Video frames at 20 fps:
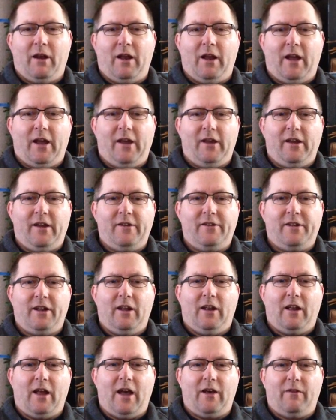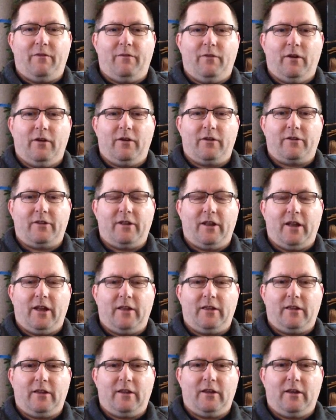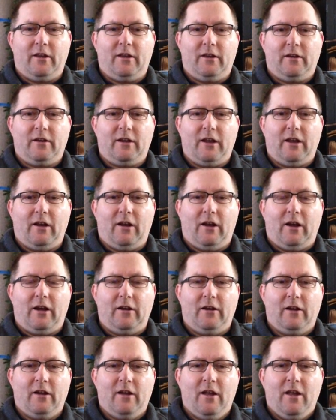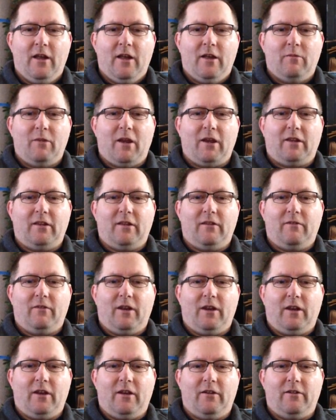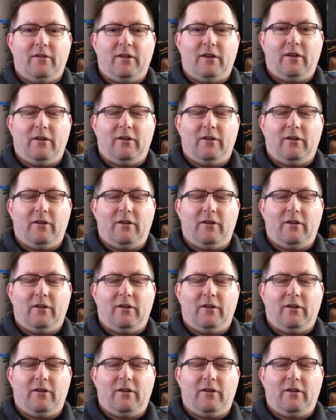I see a lot of folks that get on, make these videos,